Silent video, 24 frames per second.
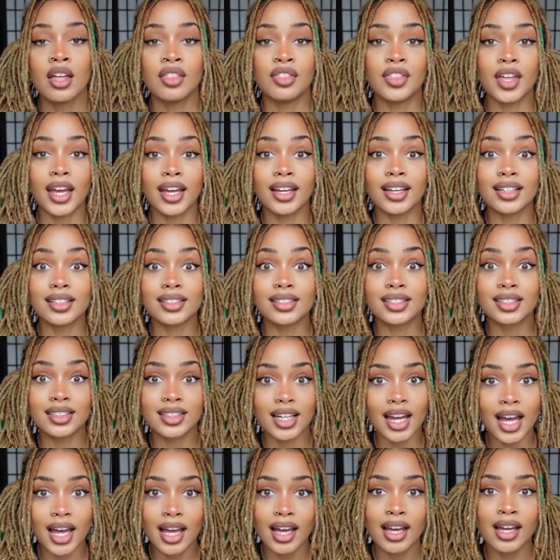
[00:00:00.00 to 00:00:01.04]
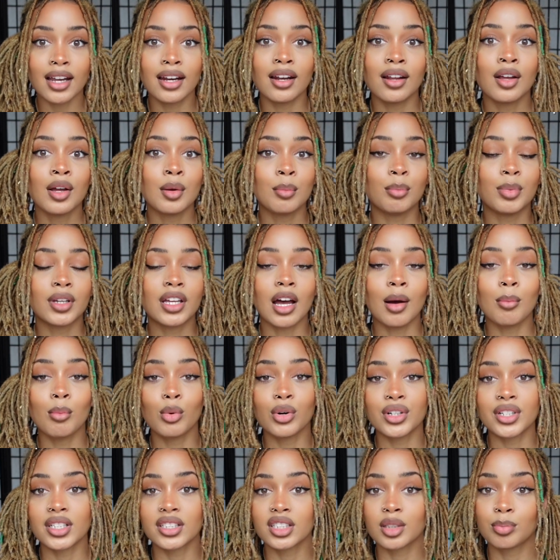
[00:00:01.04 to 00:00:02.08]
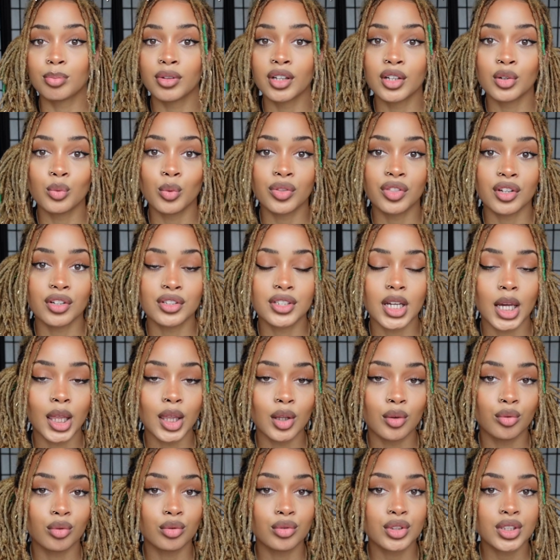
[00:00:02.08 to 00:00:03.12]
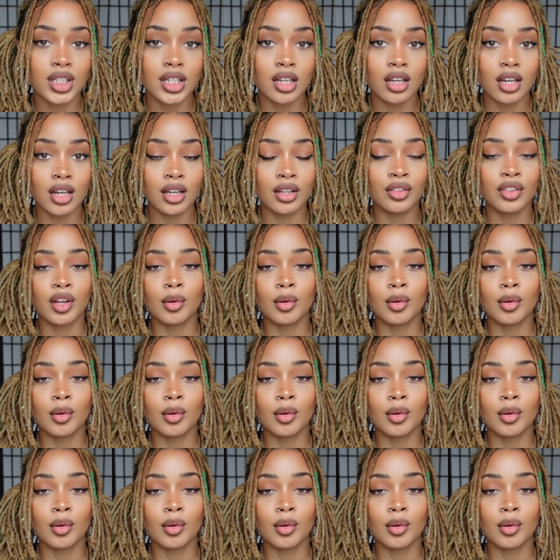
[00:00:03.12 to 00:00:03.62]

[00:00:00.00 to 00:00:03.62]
they instead become more disciplined with their daily routine,